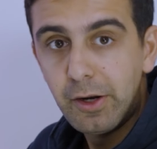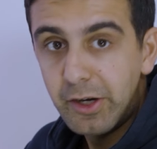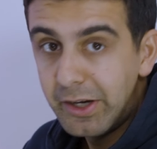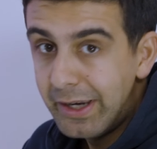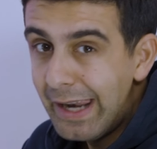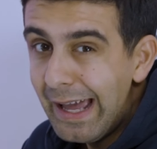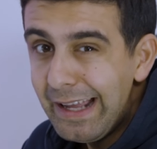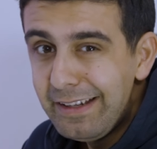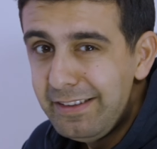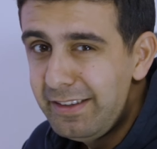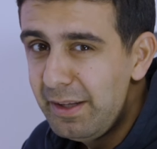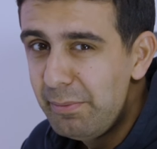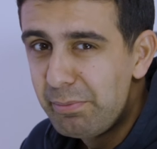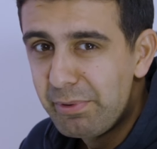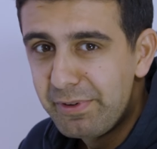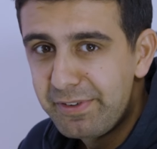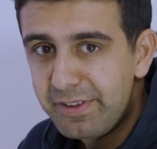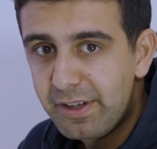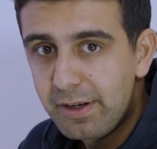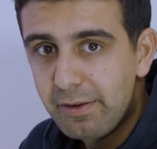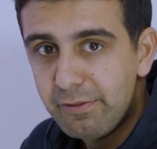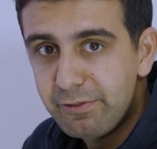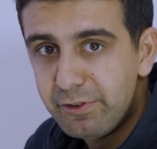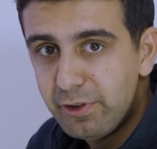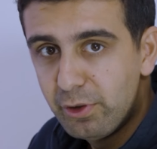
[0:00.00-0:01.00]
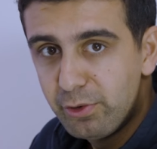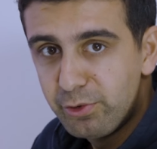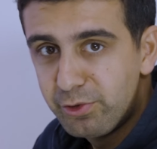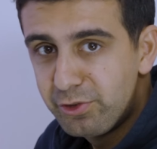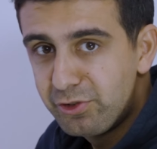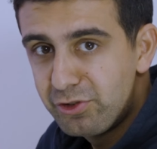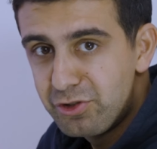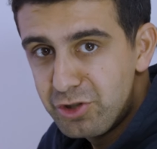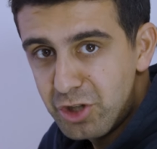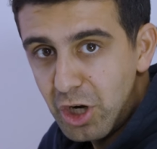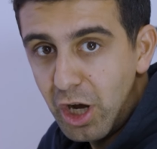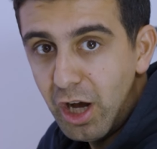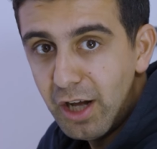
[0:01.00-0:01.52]
ninety percent of
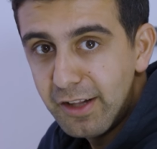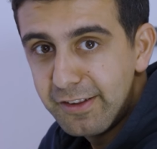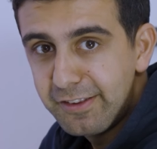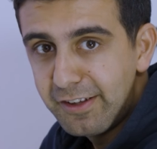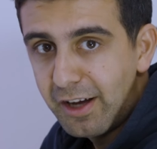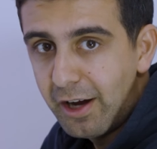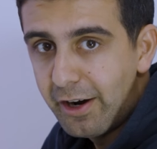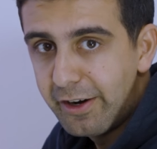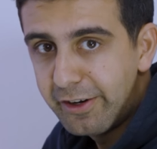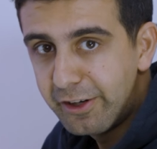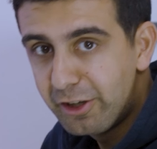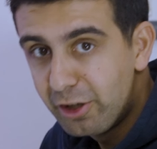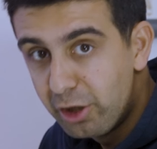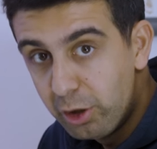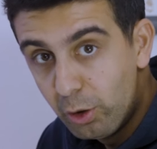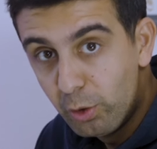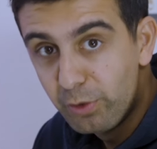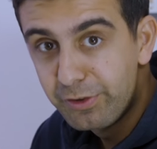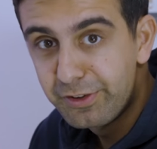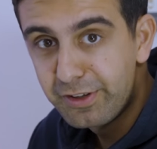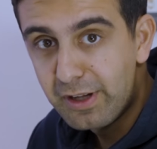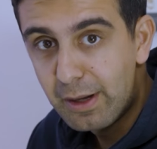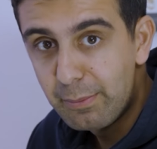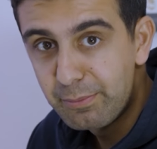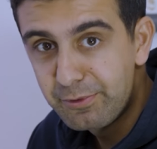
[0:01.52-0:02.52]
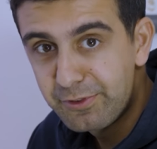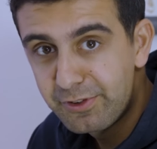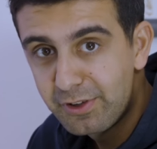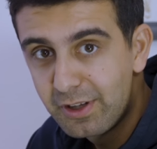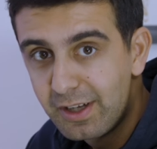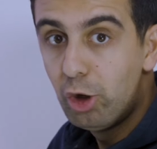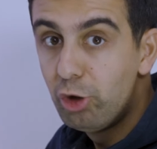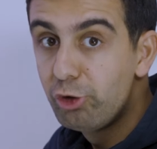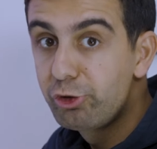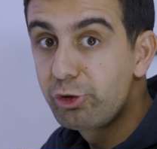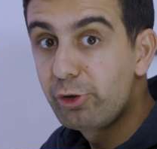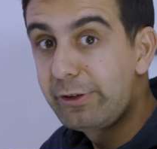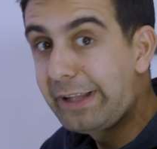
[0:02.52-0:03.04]
those shots are close-ups.
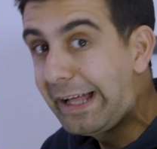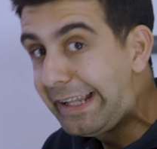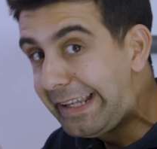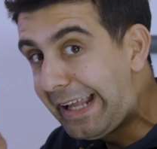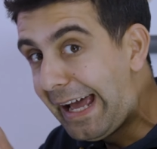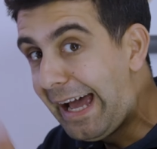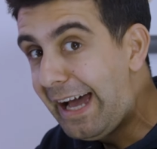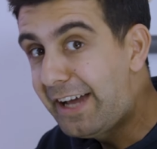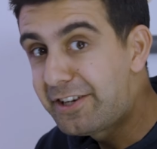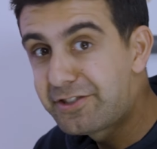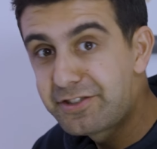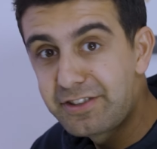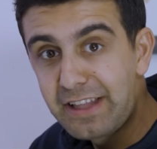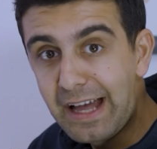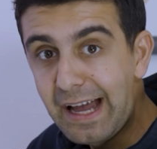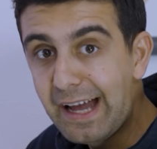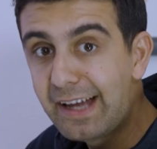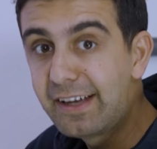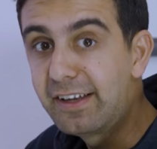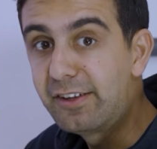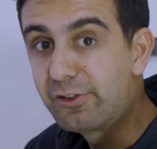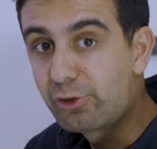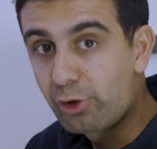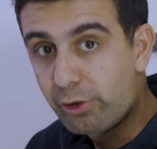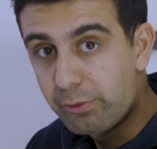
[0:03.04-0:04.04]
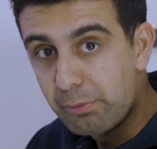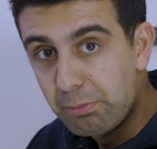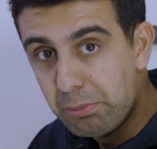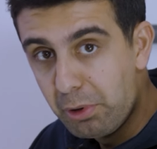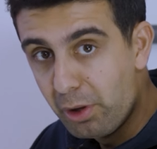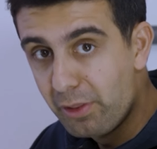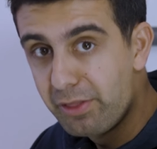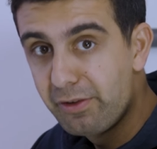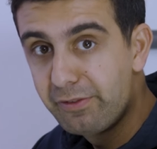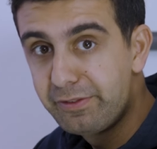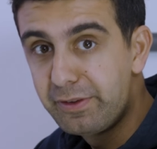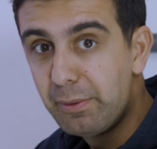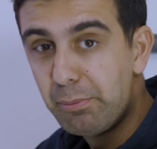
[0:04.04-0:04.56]
Also, that hashtag is on
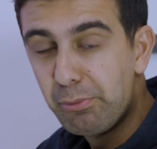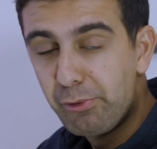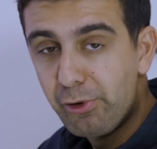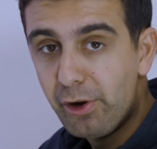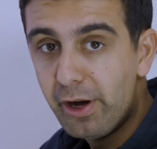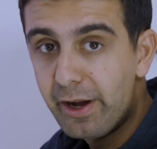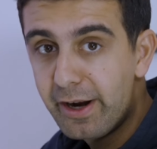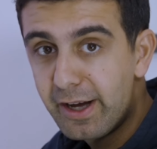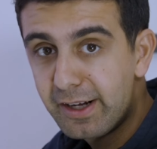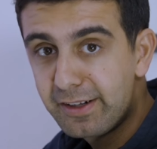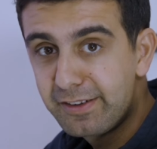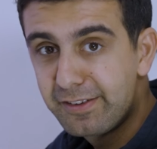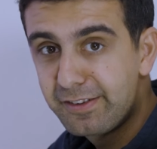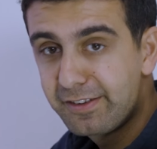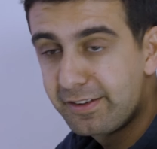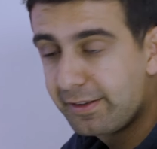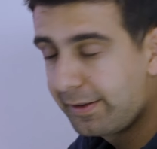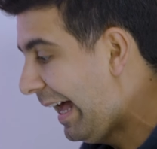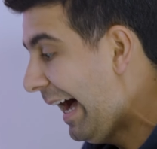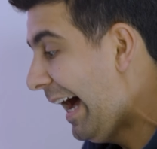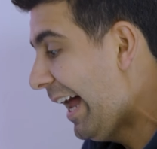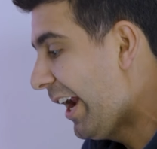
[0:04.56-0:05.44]
both of the products.